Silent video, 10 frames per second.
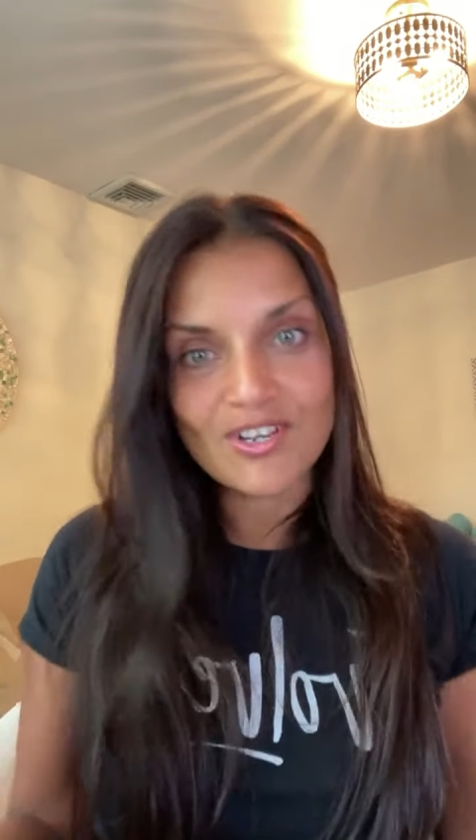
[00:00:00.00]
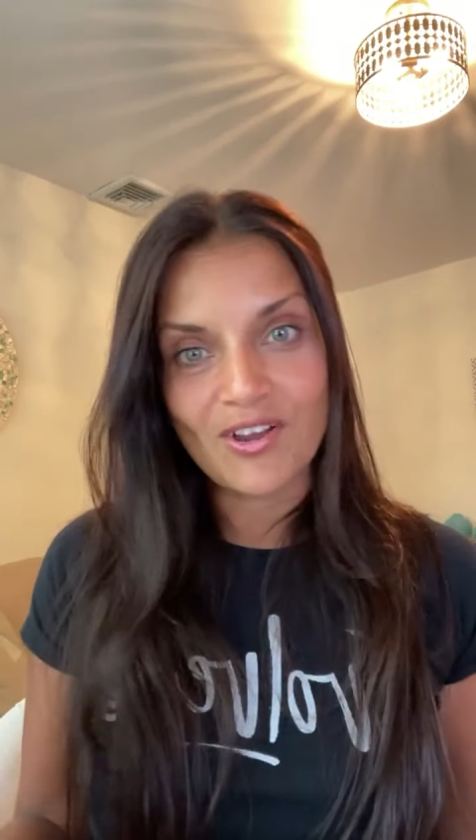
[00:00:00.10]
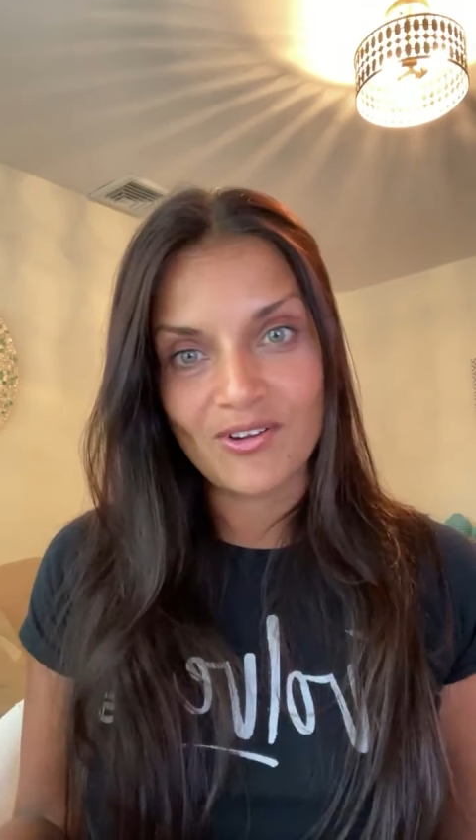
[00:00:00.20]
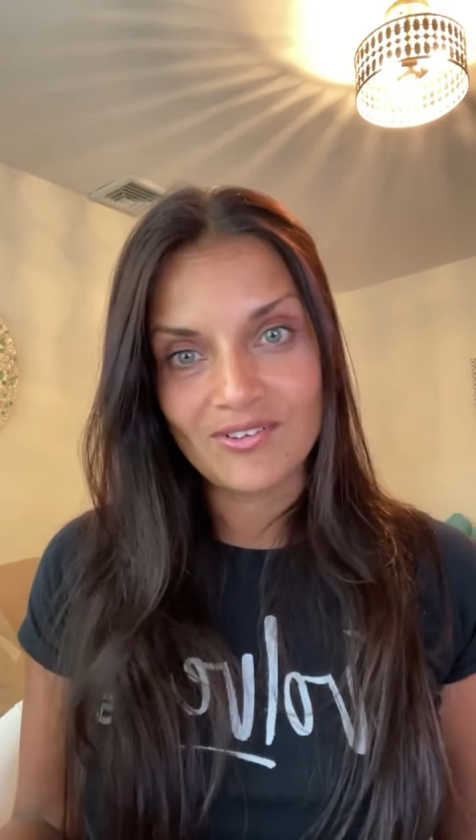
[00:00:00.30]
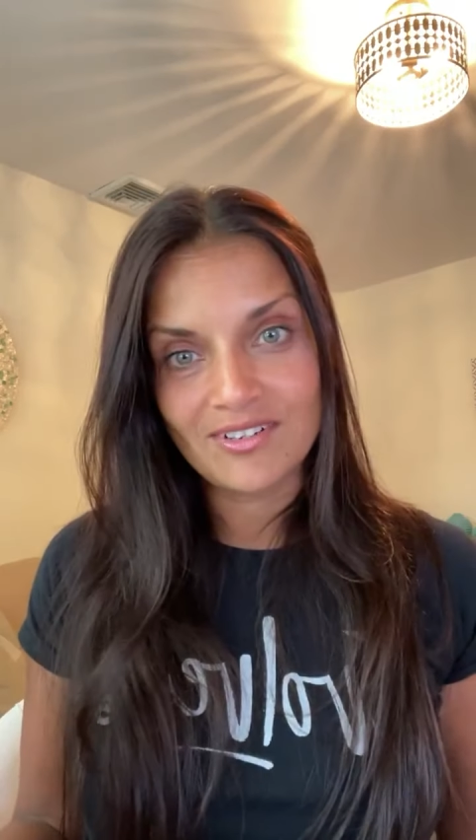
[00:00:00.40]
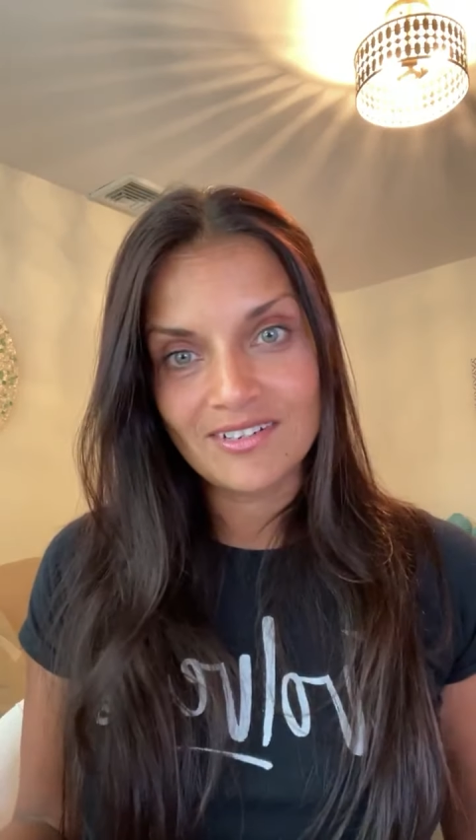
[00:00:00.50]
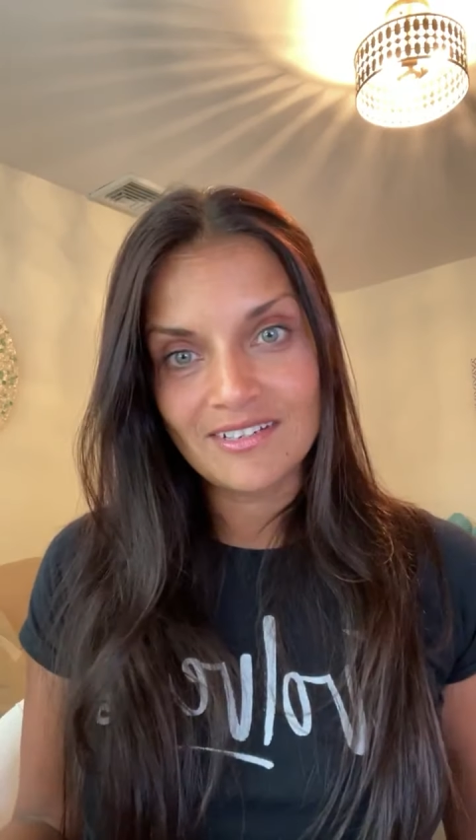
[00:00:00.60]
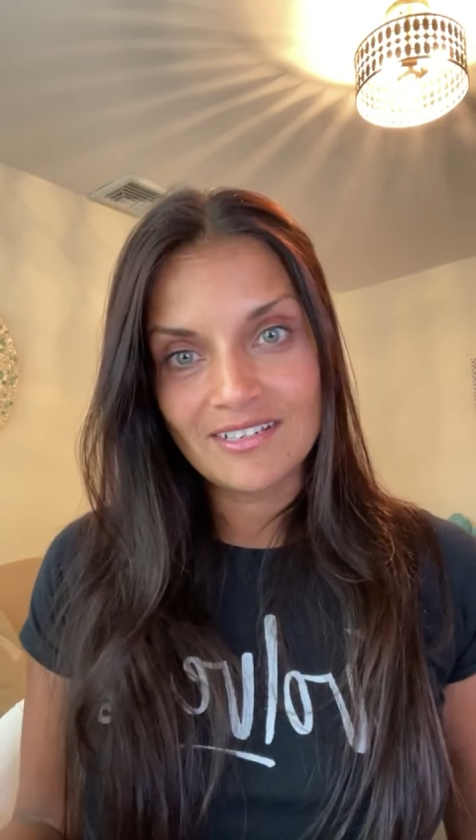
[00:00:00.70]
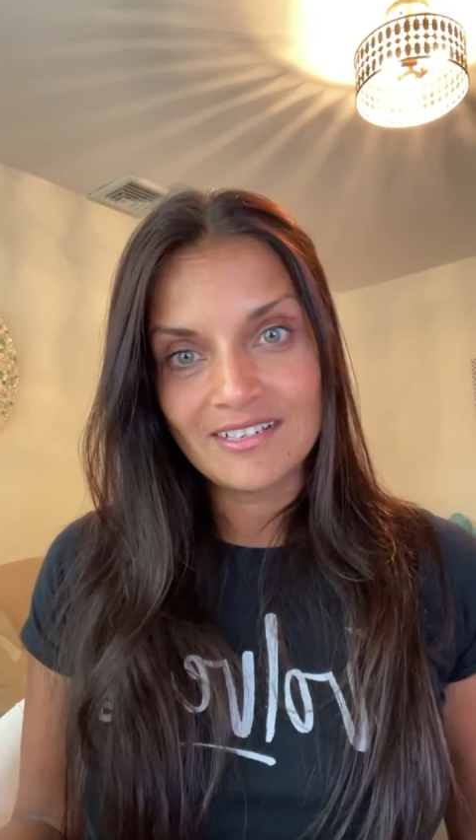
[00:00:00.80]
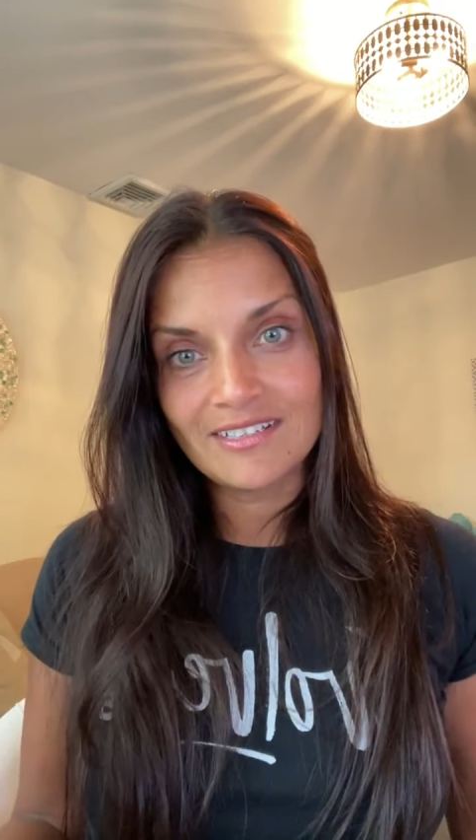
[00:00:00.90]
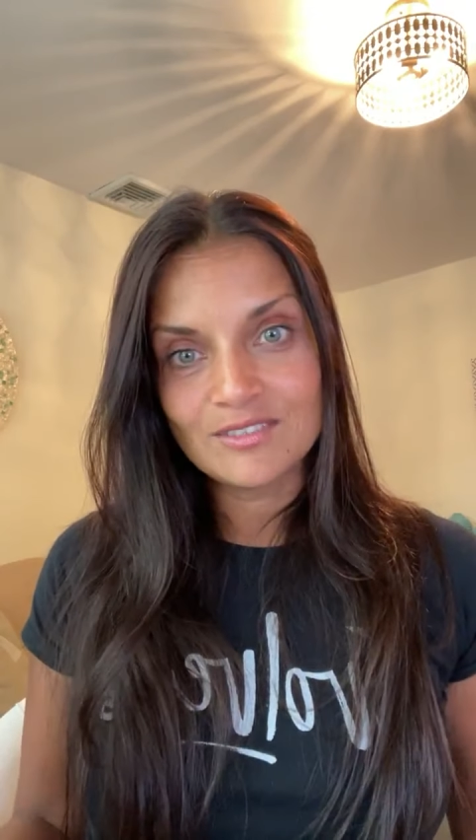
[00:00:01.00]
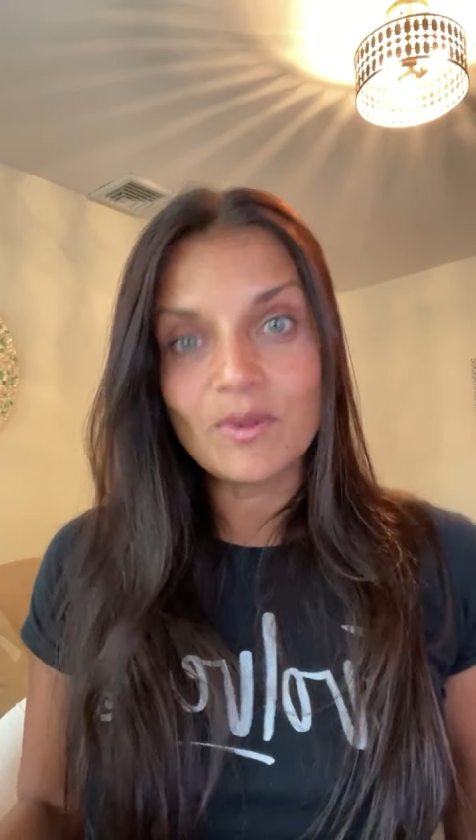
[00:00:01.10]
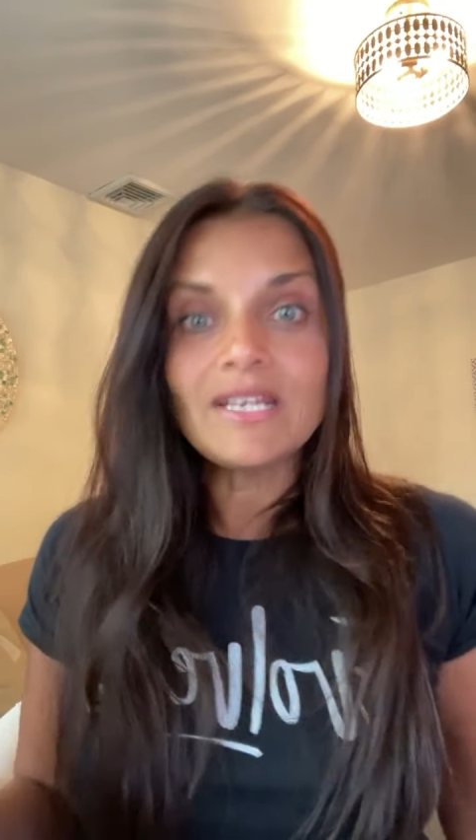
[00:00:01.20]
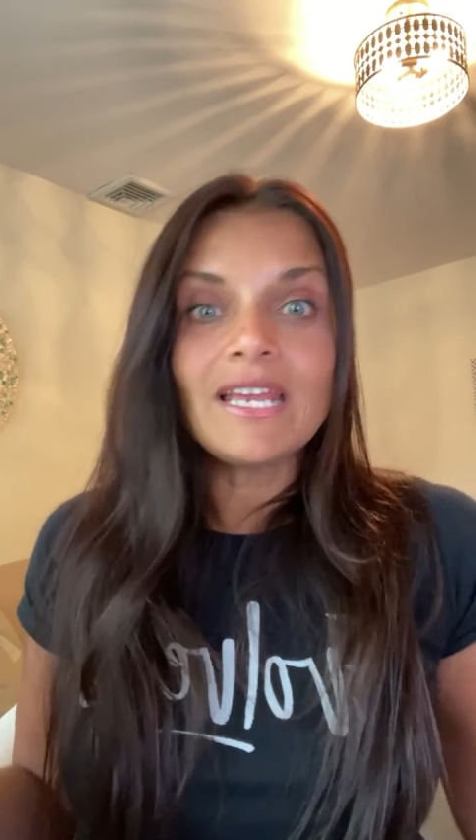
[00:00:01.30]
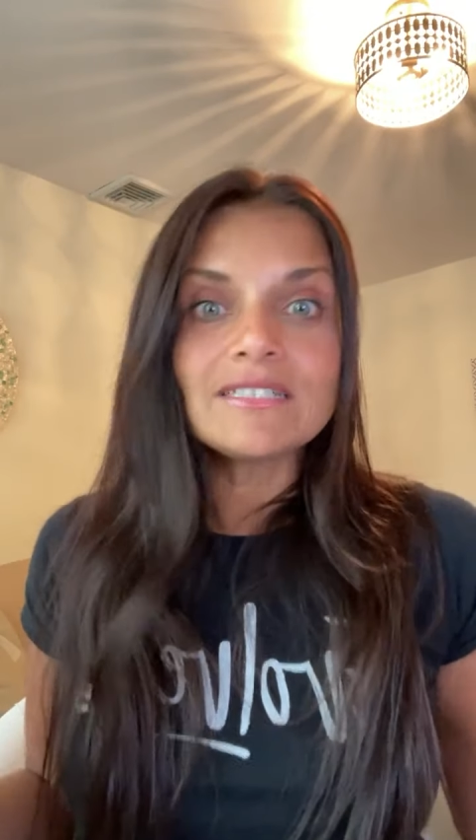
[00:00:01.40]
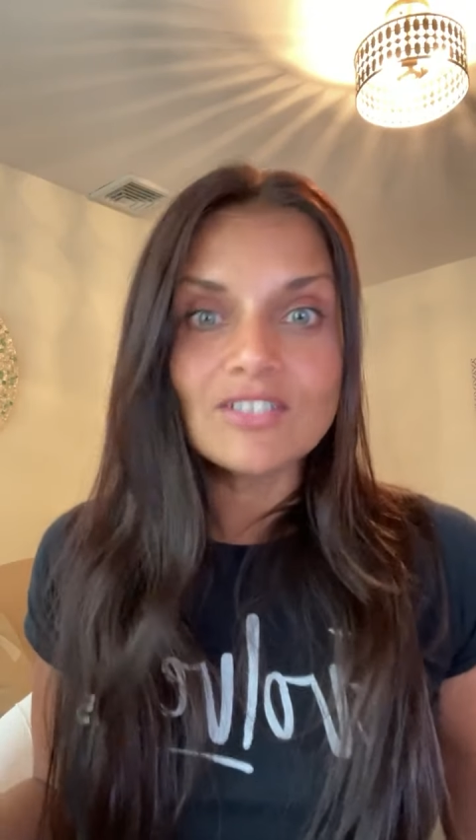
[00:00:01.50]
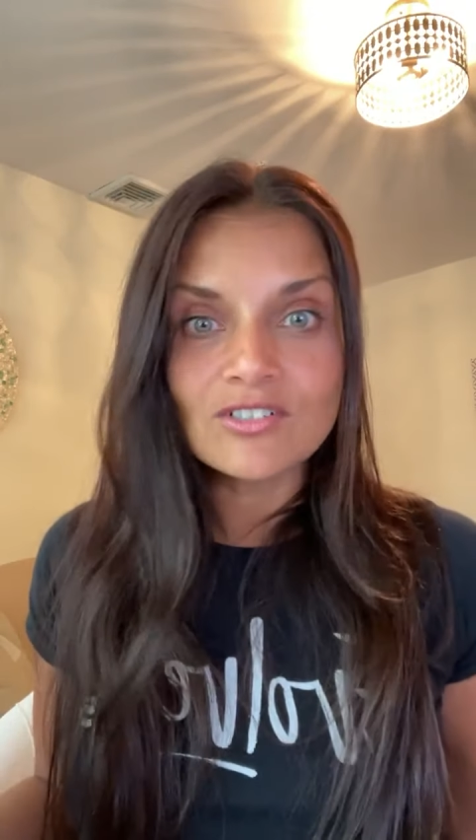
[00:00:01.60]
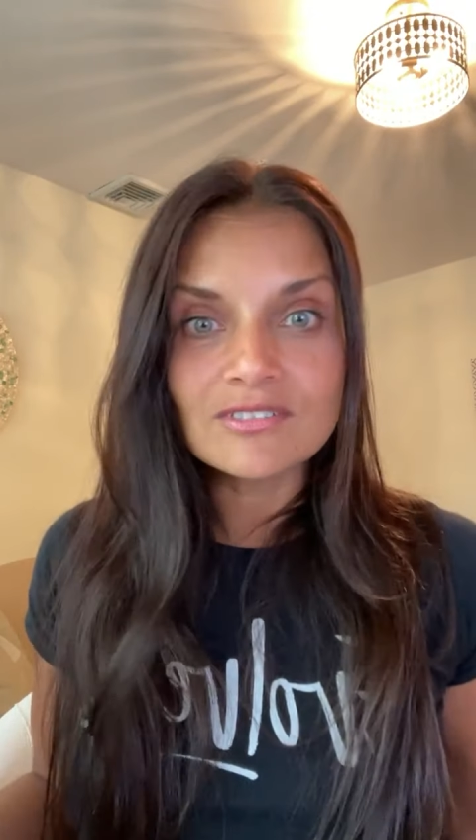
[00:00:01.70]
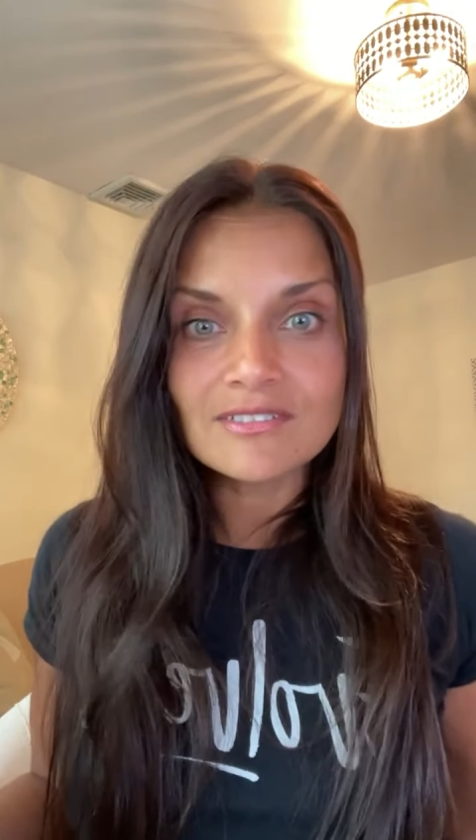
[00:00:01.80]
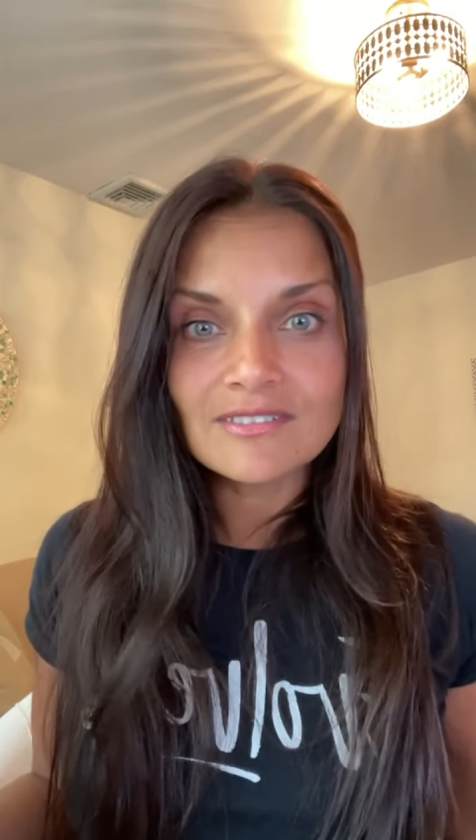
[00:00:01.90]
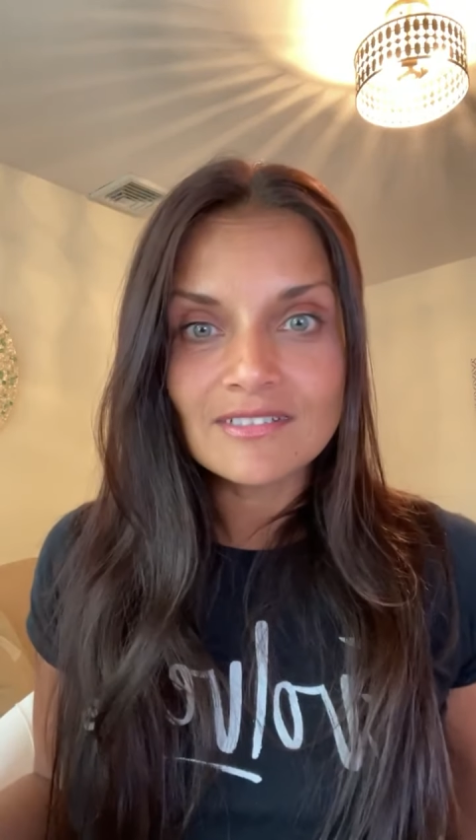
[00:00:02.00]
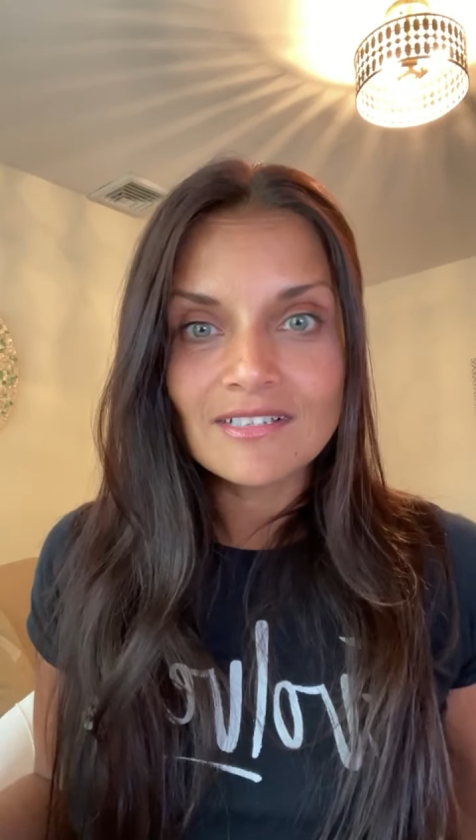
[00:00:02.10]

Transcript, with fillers: ago. 28 years.